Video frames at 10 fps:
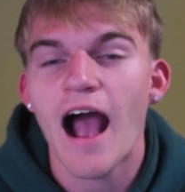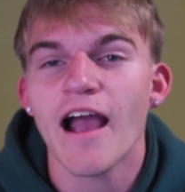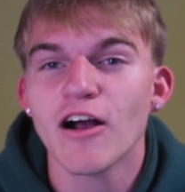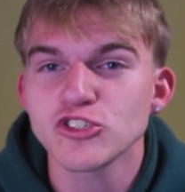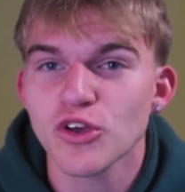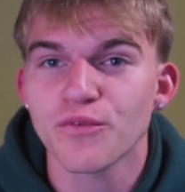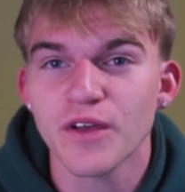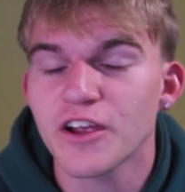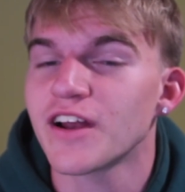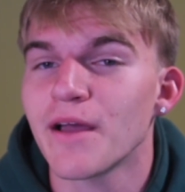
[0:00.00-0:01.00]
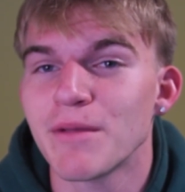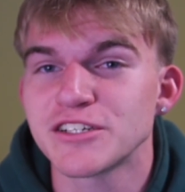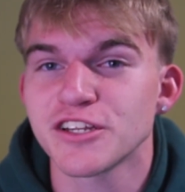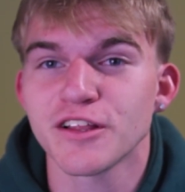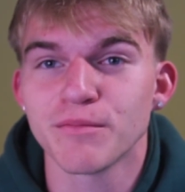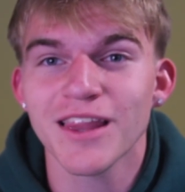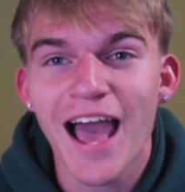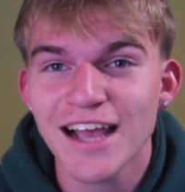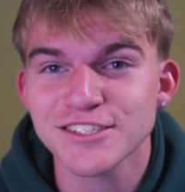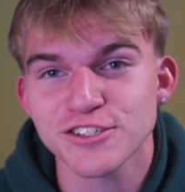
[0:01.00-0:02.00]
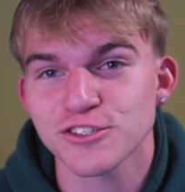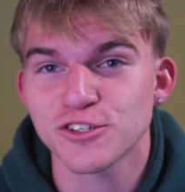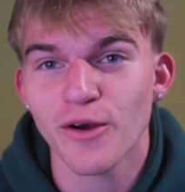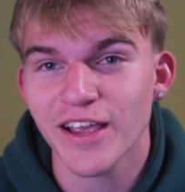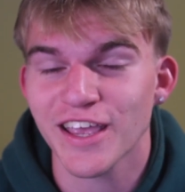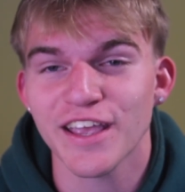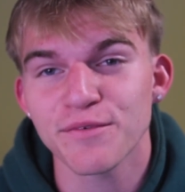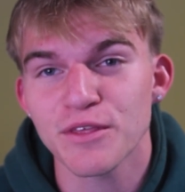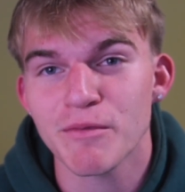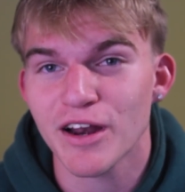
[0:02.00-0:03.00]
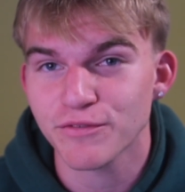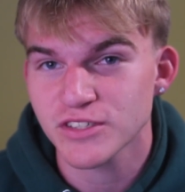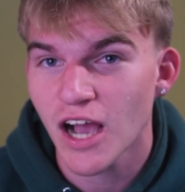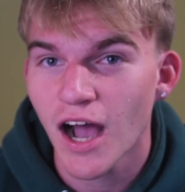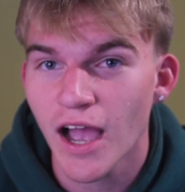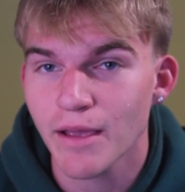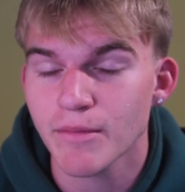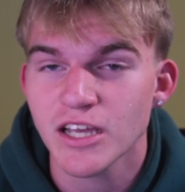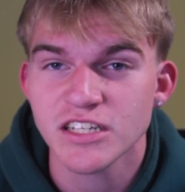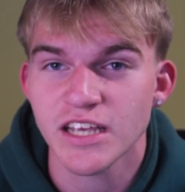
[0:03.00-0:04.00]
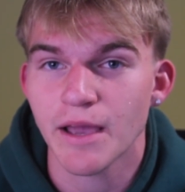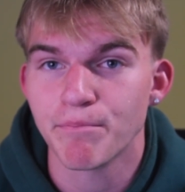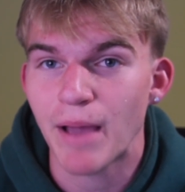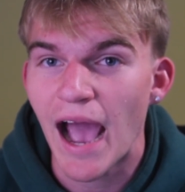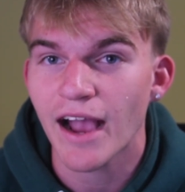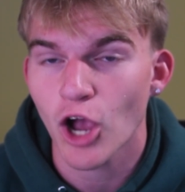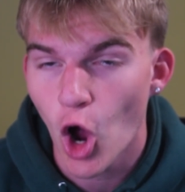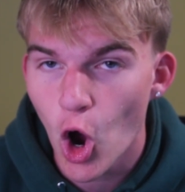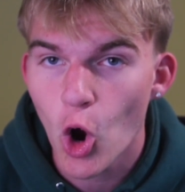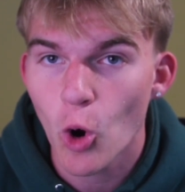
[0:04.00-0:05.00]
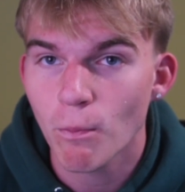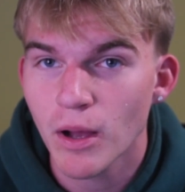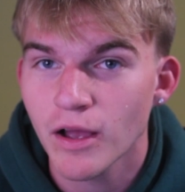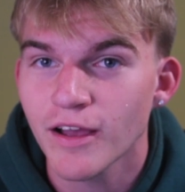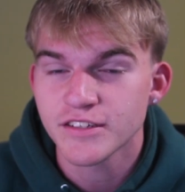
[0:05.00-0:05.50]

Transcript: I also figured I mentioned them last so I can give them enough time to get back home